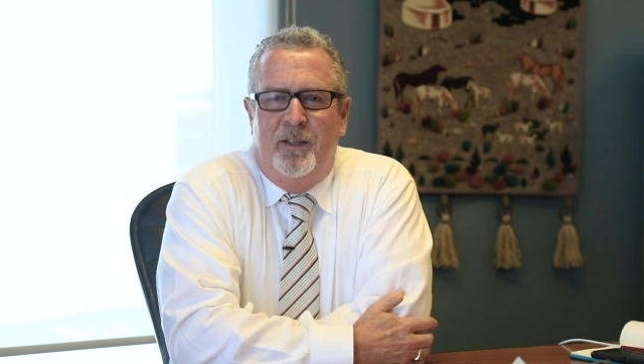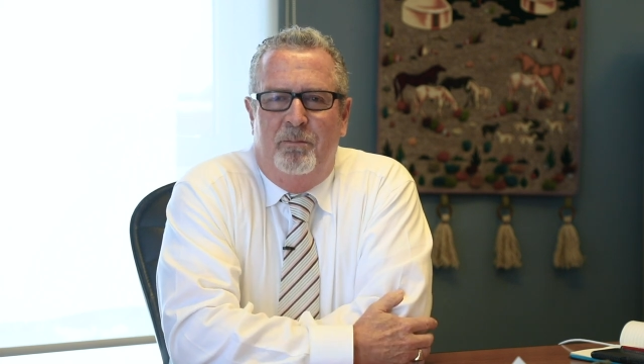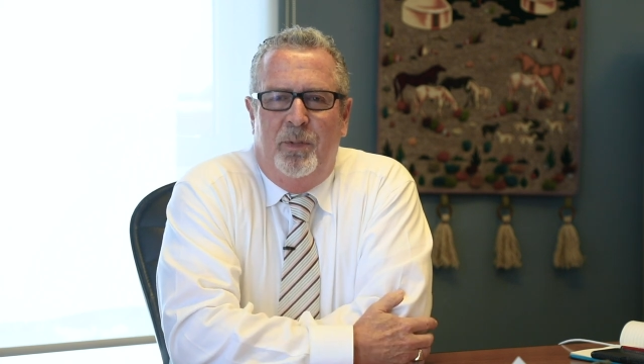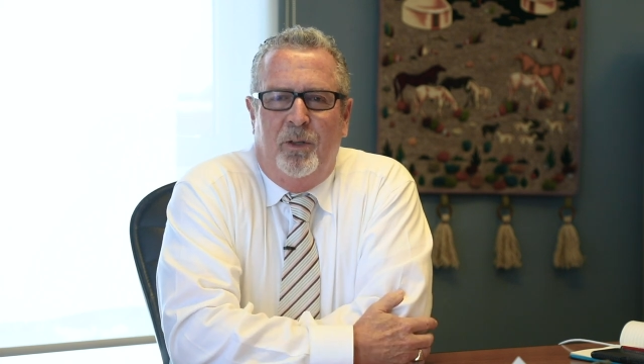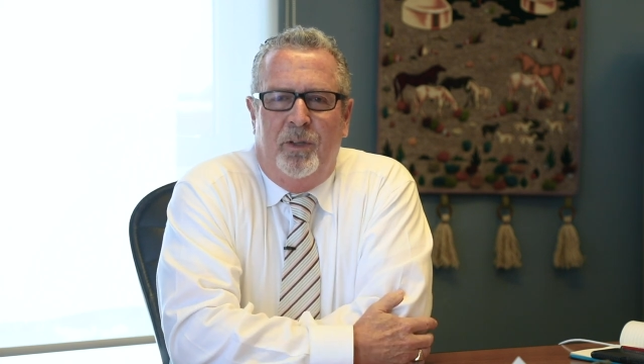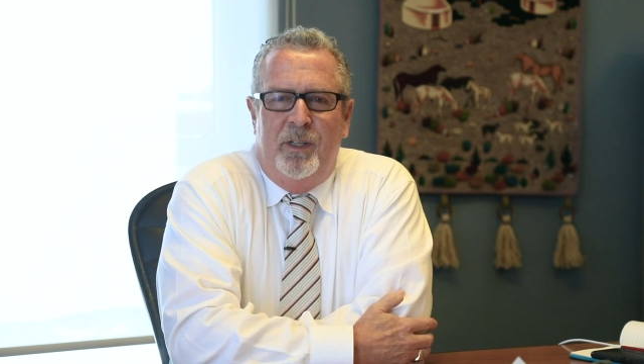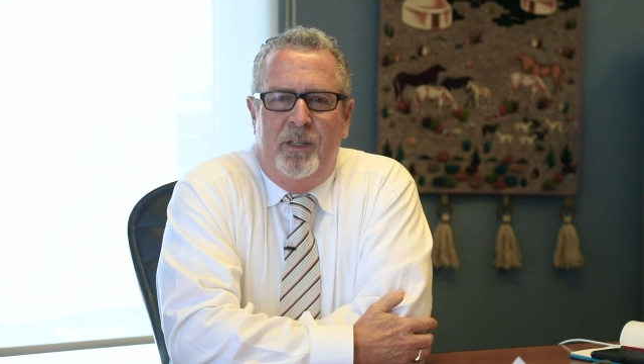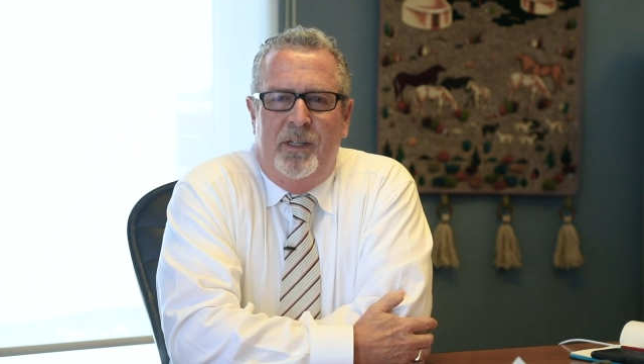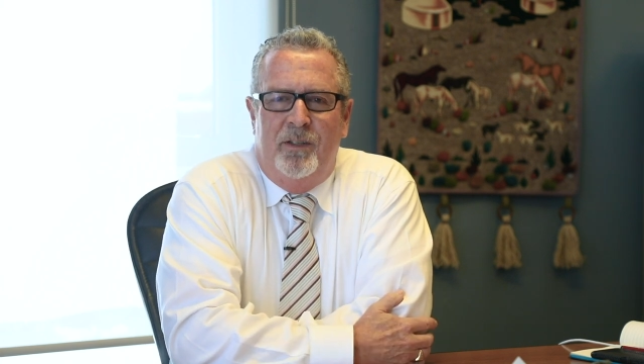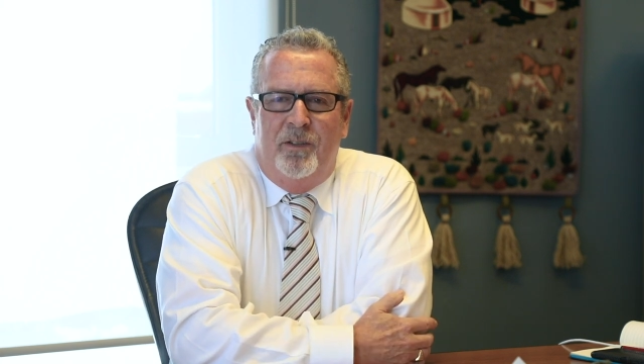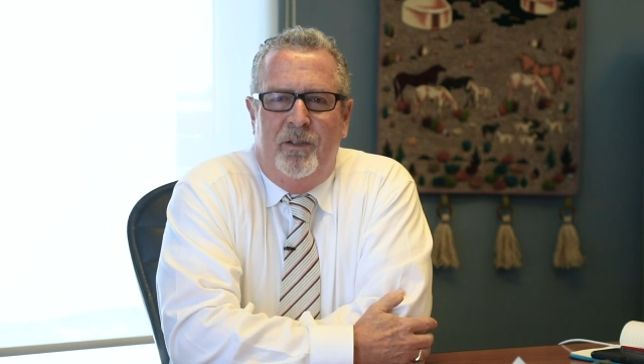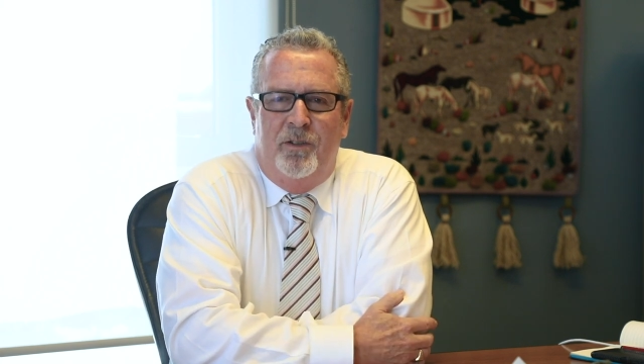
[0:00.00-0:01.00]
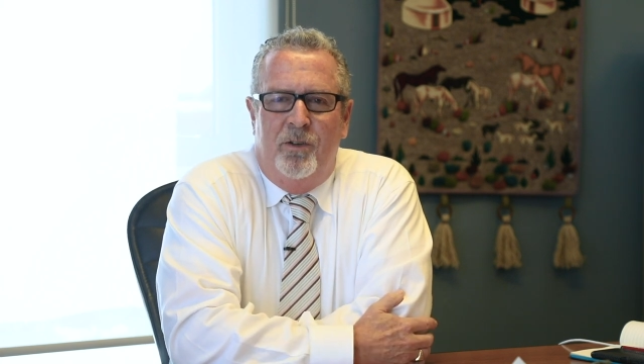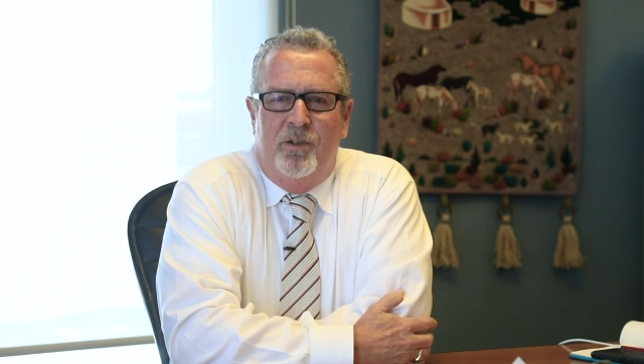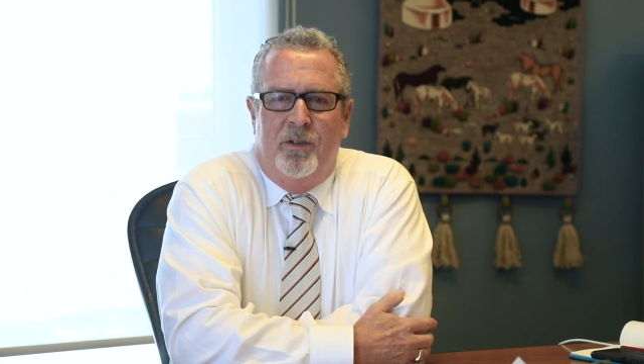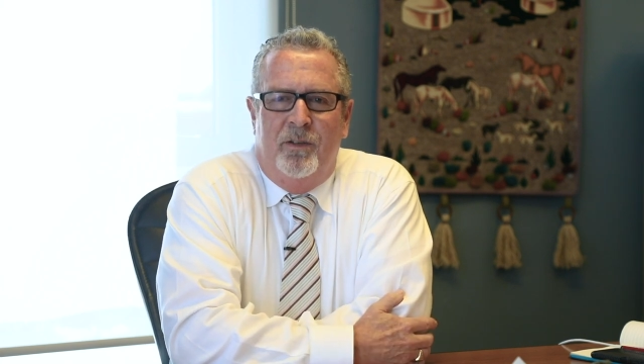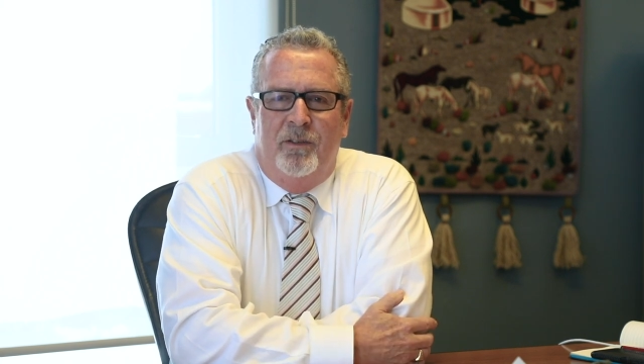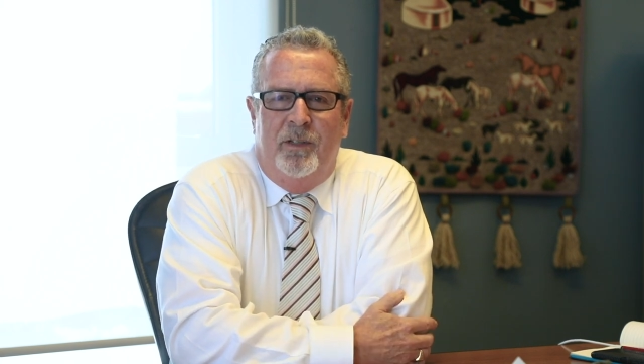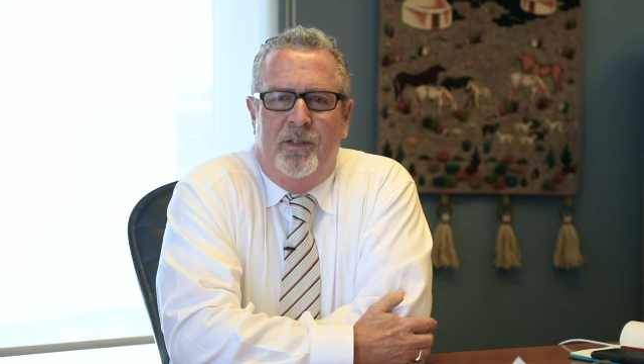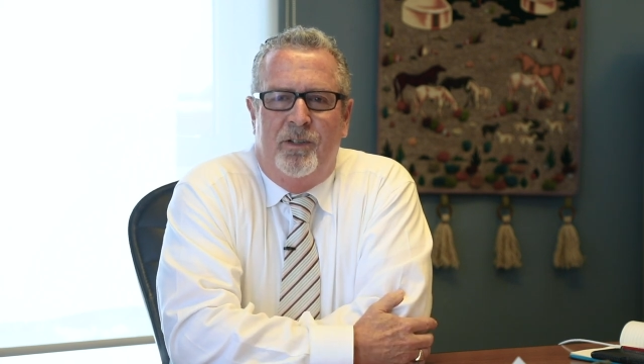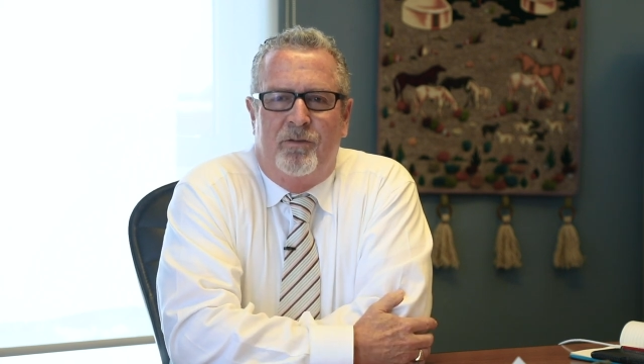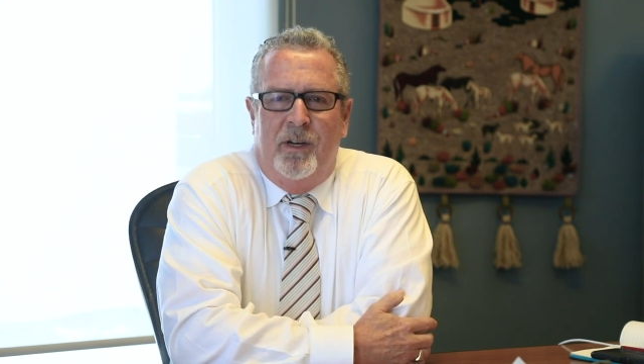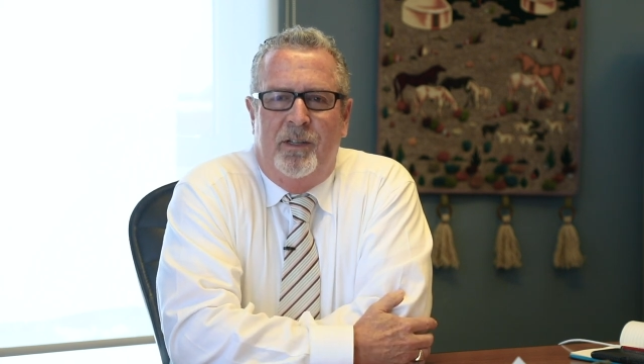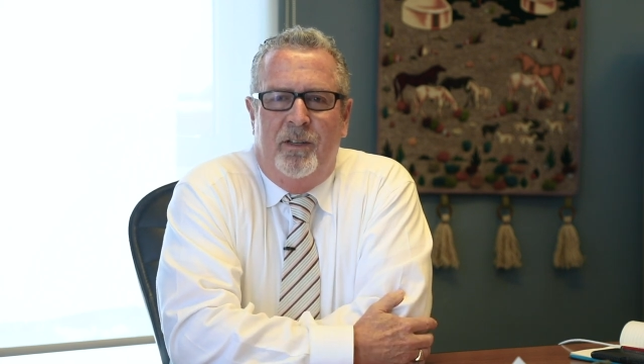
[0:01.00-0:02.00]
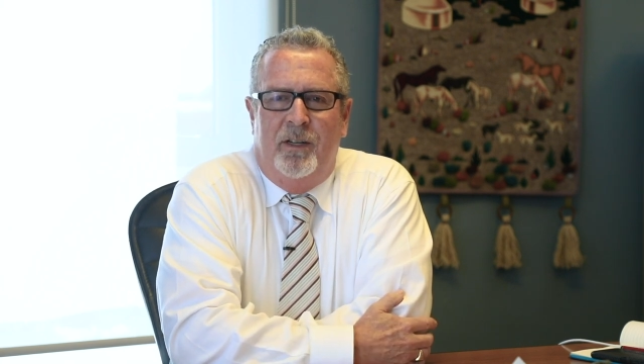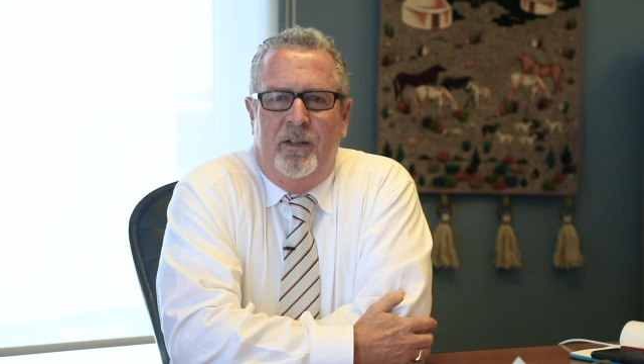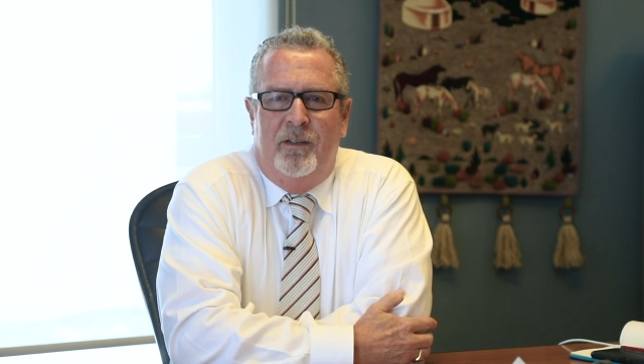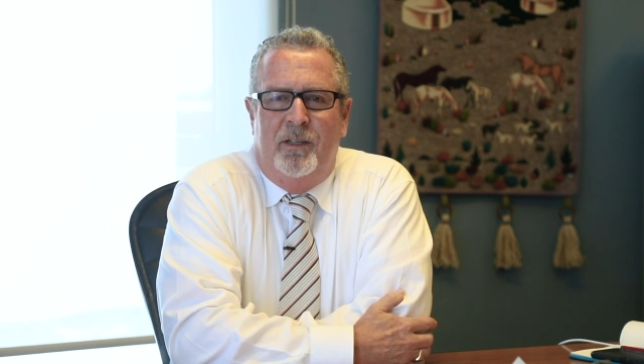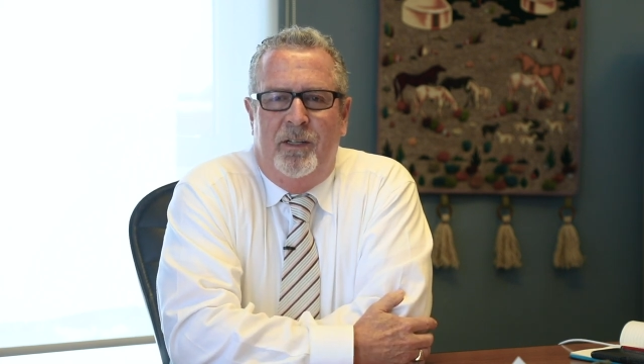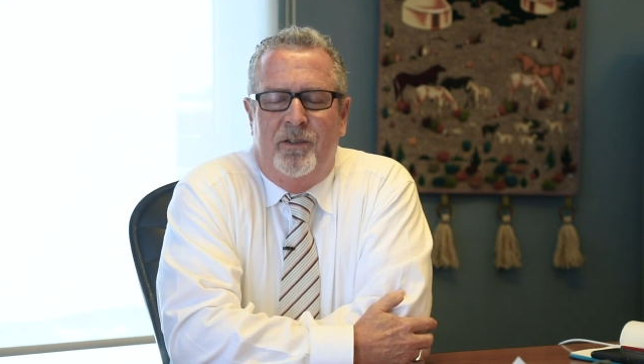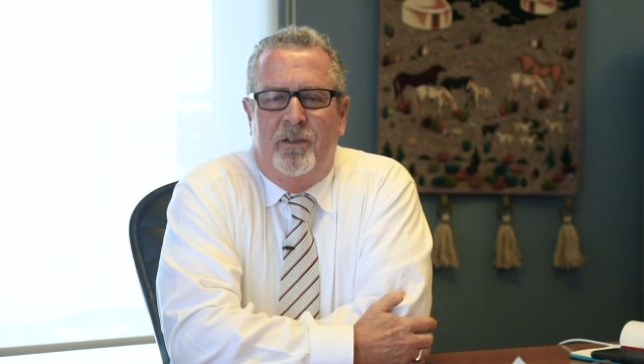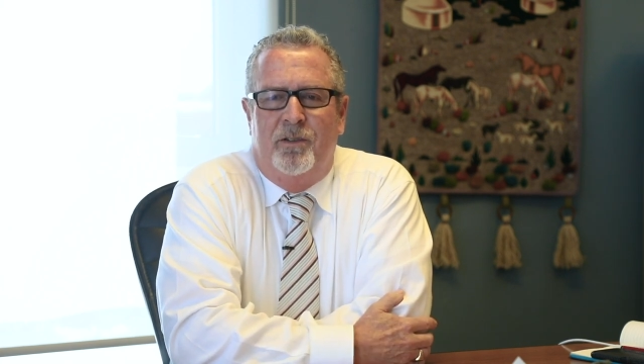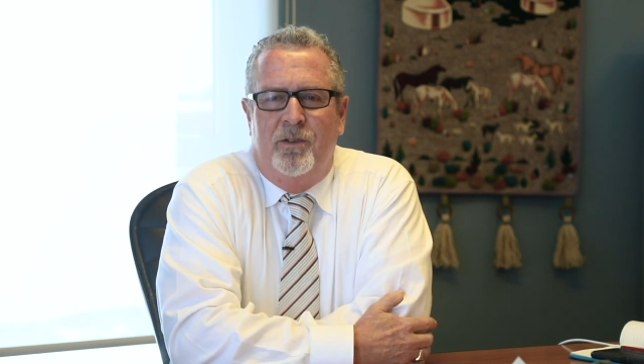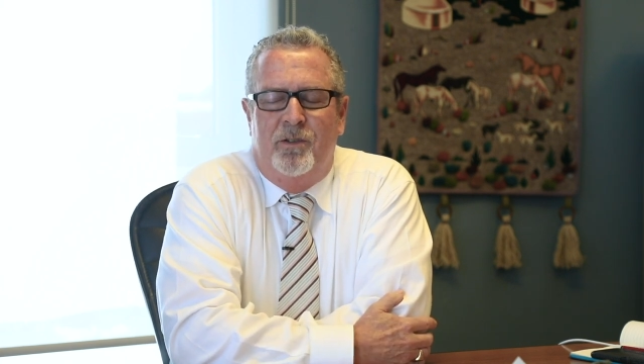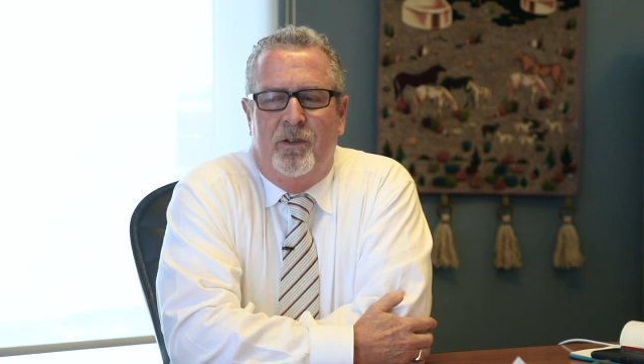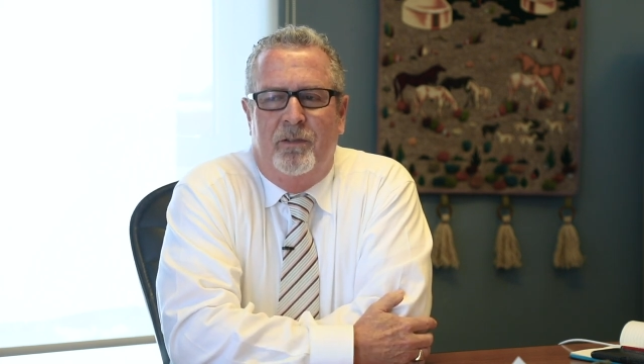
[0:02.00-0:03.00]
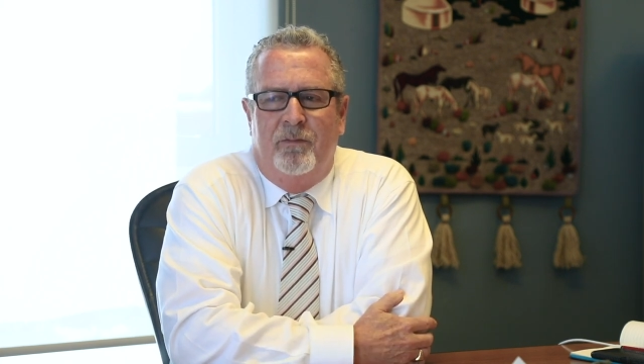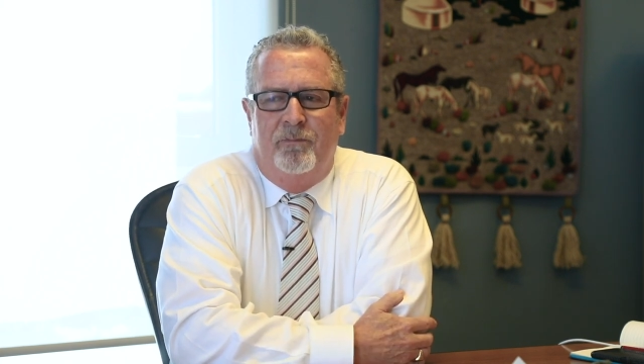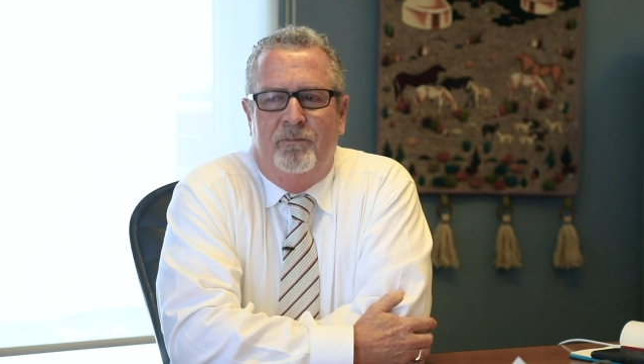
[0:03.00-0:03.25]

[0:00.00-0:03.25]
in building the institution and strengthening the institution